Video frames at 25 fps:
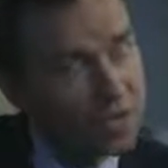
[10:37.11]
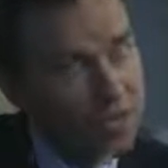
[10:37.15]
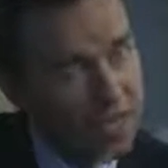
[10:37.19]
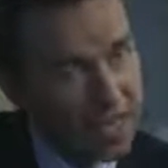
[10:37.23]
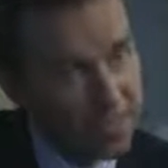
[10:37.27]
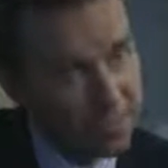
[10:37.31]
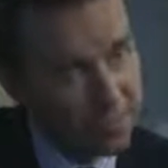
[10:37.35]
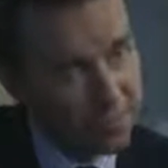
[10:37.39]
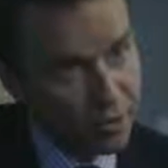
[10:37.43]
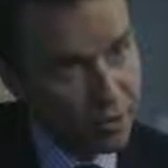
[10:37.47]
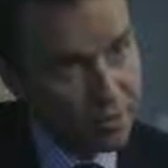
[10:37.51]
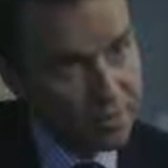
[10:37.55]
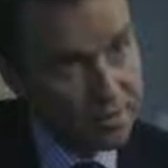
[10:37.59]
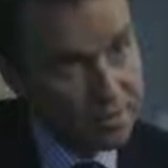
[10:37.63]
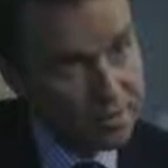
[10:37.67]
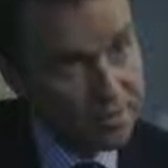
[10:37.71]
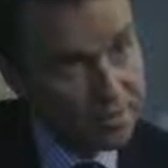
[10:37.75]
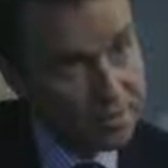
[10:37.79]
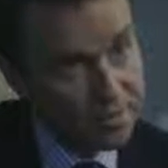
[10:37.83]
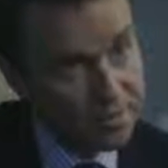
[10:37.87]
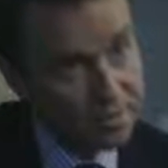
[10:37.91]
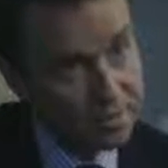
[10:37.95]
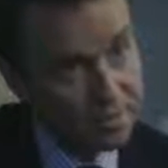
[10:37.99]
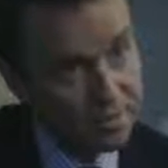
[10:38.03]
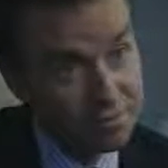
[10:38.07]

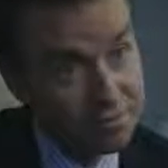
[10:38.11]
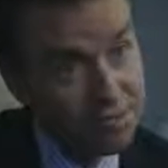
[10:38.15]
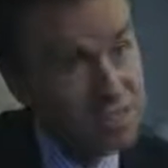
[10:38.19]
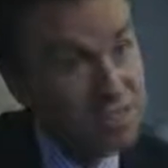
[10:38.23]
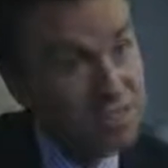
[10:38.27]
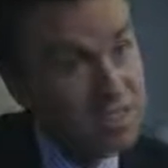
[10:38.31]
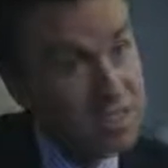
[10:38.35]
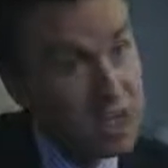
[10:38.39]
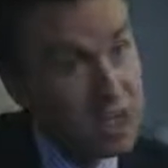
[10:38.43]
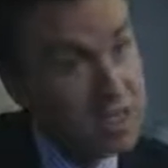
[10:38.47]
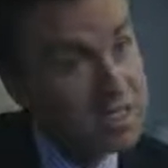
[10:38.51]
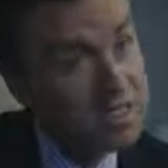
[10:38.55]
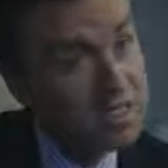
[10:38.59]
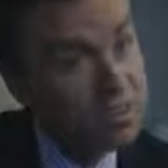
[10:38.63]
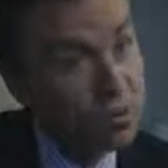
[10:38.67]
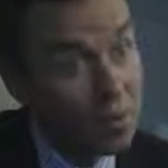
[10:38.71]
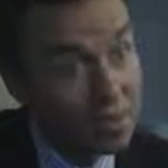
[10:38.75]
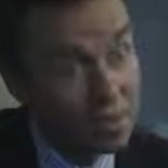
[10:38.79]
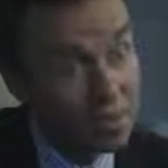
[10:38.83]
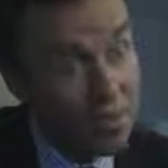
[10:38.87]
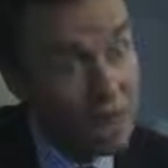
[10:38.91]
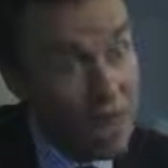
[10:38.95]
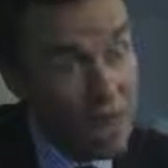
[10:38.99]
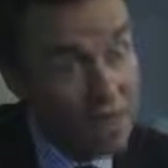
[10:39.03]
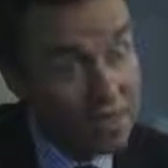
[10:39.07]
checkpoints, which is also
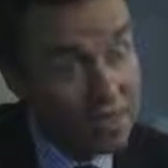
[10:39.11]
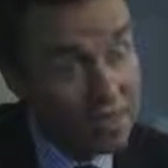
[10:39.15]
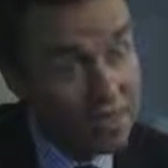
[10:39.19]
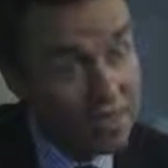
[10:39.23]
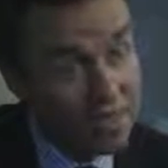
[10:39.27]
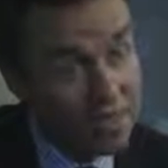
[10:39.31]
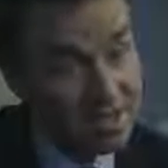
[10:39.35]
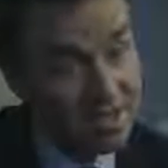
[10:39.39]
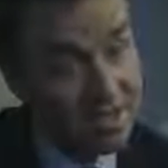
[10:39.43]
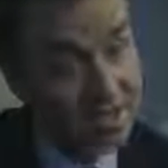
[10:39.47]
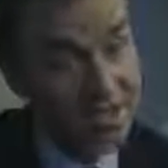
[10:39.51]
a block.